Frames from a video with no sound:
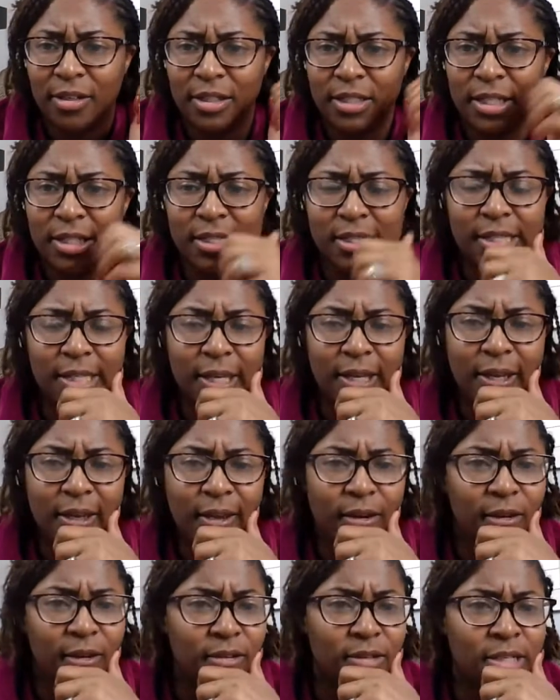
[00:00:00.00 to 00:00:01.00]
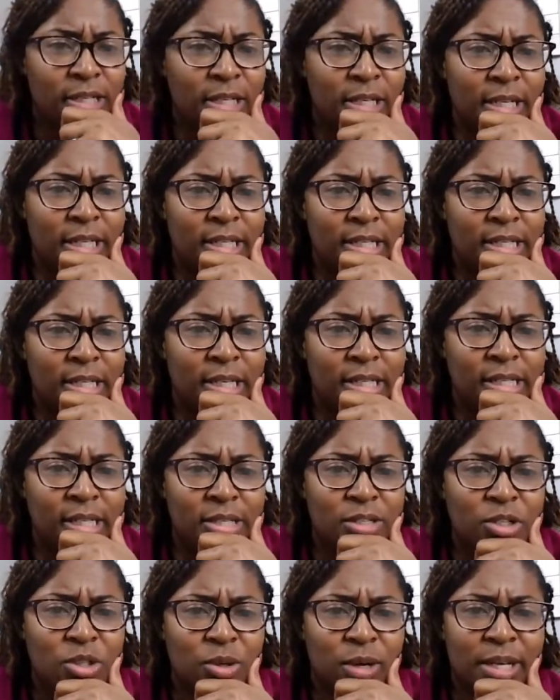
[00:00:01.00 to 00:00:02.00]
Let's see here. Denise
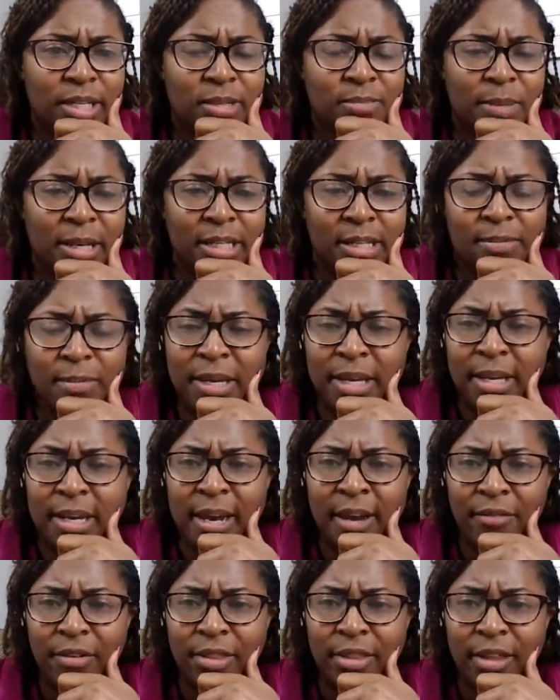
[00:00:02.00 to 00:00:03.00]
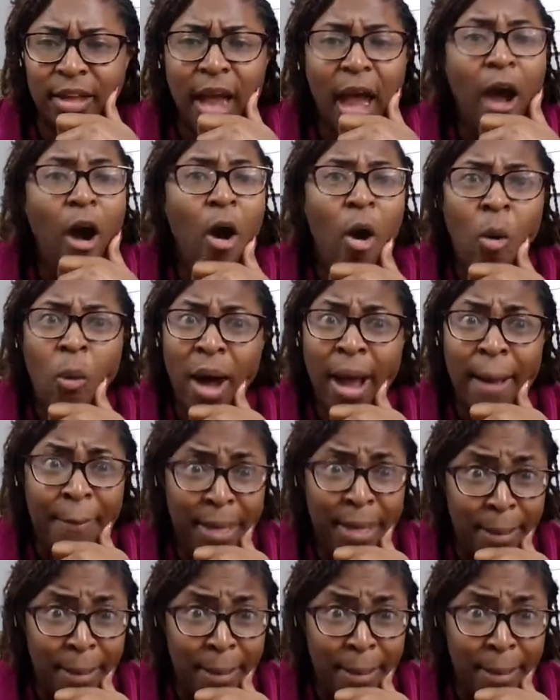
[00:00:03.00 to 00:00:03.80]
says, stress makes me eat everything. Oh, I'm